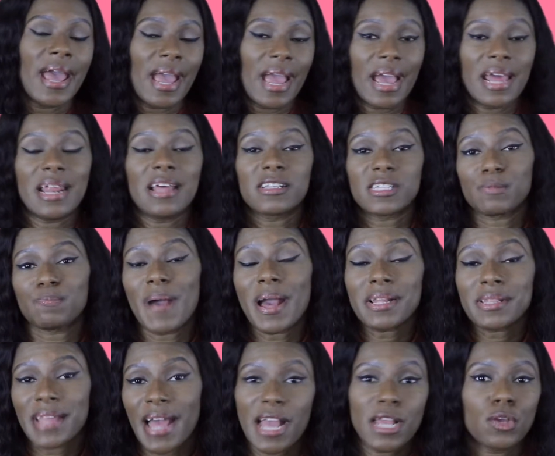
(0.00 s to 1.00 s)
and
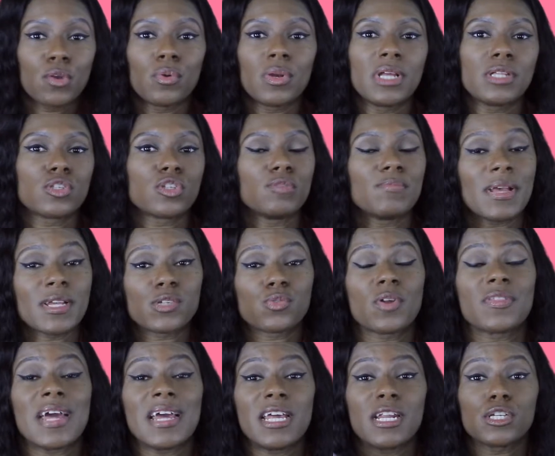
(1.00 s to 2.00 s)
inspect that unit to make
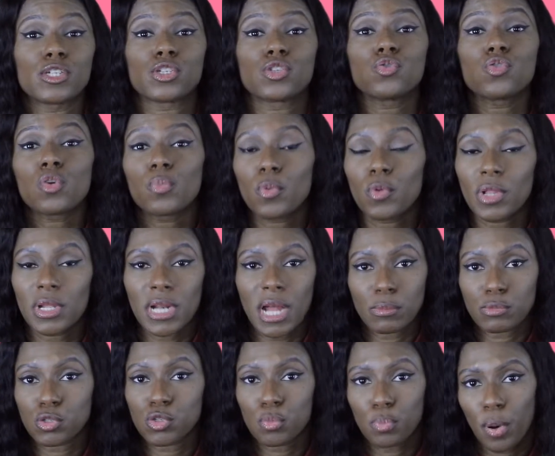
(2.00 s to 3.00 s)
sure that it is suitable and
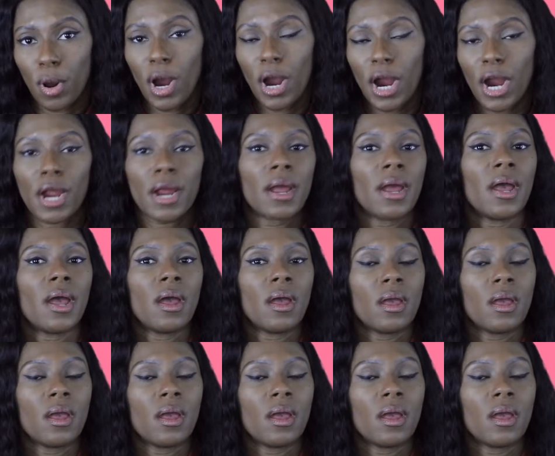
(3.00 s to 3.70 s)
up to par